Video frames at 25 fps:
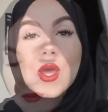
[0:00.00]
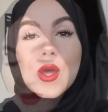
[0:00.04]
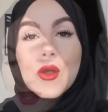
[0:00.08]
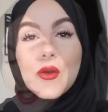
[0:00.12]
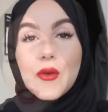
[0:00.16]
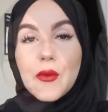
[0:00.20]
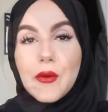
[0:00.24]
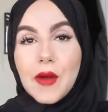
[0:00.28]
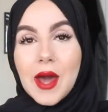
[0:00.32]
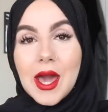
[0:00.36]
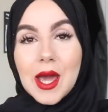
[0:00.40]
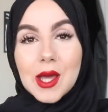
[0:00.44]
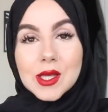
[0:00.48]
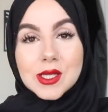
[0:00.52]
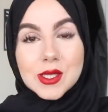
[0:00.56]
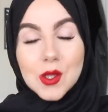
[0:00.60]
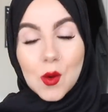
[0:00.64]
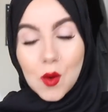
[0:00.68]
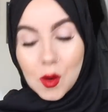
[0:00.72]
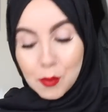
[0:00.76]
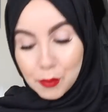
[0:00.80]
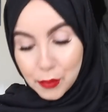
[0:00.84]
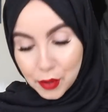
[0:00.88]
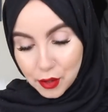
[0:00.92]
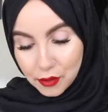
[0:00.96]
Right,
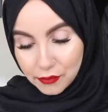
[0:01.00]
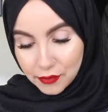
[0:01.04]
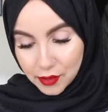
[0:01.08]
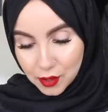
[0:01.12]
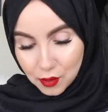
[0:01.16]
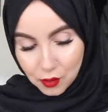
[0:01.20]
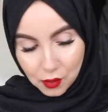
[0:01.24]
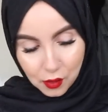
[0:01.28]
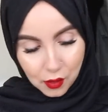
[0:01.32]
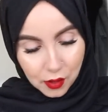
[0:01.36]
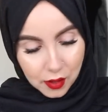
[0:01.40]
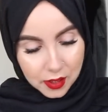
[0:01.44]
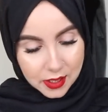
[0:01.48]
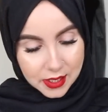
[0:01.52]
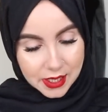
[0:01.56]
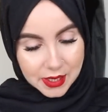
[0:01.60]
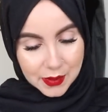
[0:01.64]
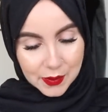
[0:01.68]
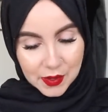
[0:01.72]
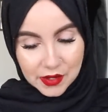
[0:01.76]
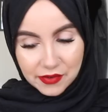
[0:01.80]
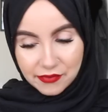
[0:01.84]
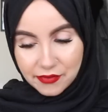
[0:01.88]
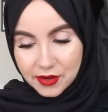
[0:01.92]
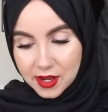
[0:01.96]
so we're moving on
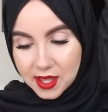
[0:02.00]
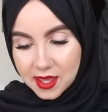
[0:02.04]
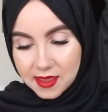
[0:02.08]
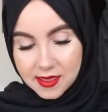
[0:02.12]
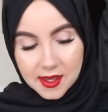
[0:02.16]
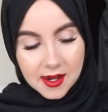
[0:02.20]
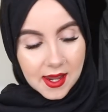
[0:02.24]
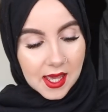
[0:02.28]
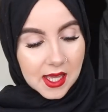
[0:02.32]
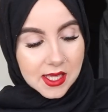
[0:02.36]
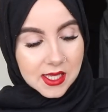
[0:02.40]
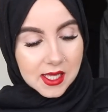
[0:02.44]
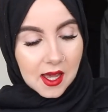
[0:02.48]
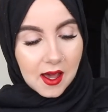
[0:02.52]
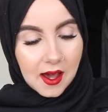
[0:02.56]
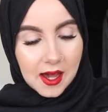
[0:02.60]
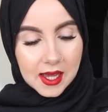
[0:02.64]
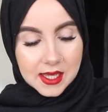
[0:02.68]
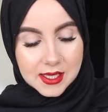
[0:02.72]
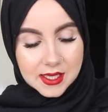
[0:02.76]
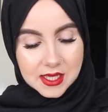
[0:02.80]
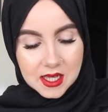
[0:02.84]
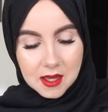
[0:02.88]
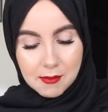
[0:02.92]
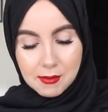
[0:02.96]
swiftly. The next
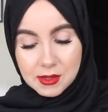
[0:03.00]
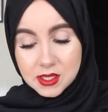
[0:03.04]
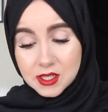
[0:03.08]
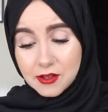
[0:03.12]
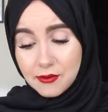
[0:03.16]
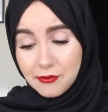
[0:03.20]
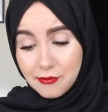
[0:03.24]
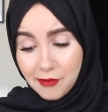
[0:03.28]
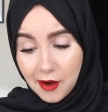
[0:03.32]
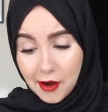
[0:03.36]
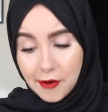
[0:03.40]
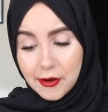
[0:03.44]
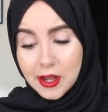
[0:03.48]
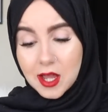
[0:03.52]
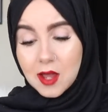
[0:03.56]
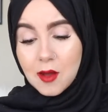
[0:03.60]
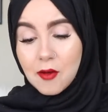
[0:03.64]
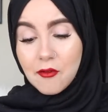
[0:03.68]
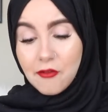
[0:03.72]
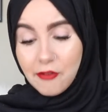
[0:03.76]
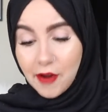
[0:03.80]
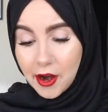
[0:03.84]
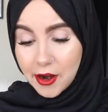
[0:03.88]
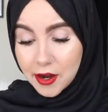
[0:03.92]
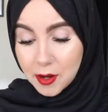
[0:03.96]
item is a very,
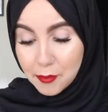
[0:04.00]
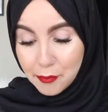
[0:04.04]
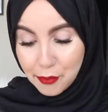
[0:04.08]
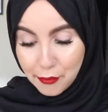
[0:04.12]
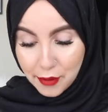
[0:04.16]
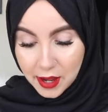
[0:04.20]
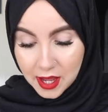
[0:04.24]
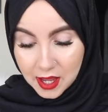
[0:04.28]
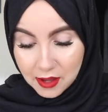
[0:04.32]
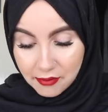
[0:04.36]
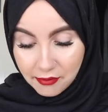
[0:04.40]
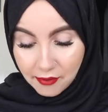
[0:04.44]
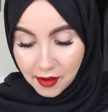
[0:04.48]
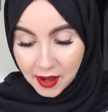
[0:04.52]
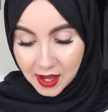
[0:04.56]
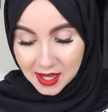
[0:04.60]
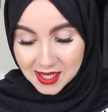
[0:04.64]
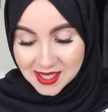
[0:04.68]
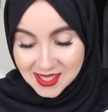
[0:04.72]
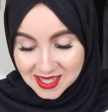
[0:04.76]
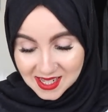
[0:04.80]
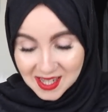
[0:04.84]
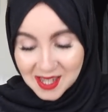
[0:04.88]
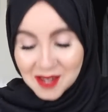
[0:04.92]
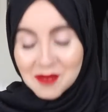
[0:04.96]
very brave
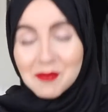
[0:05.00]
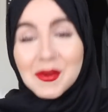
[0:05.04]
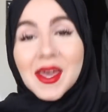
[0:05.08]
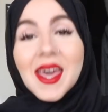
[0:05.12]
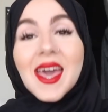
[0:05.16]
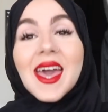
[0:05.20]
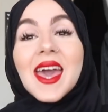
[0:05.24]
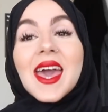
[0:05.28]
item.